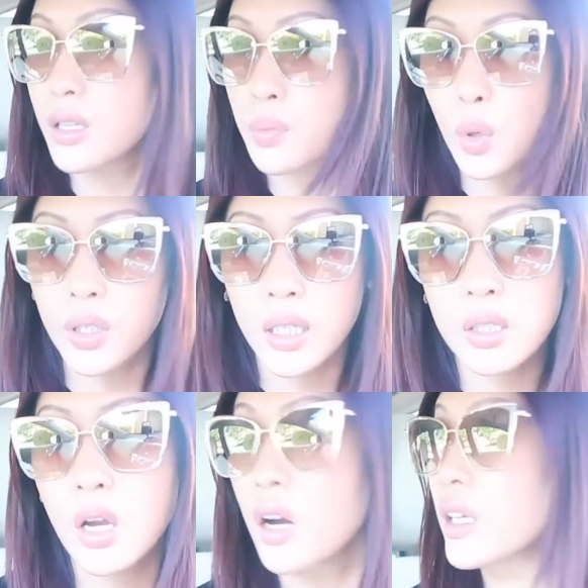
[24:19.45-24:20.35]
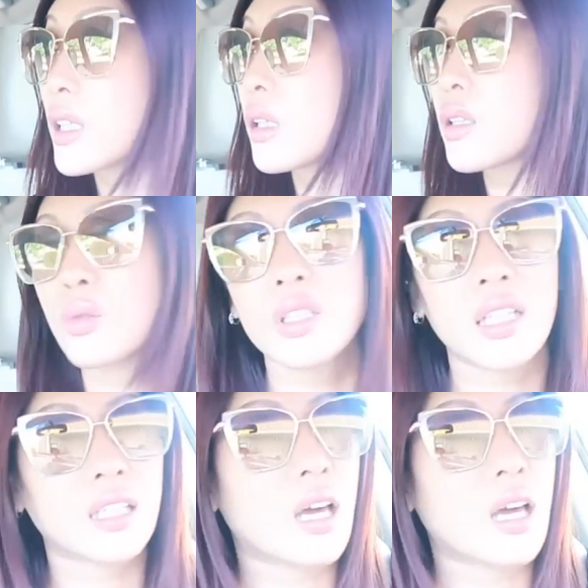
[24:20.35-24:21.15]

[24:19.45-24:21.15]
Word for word: This morning it's already, it's only like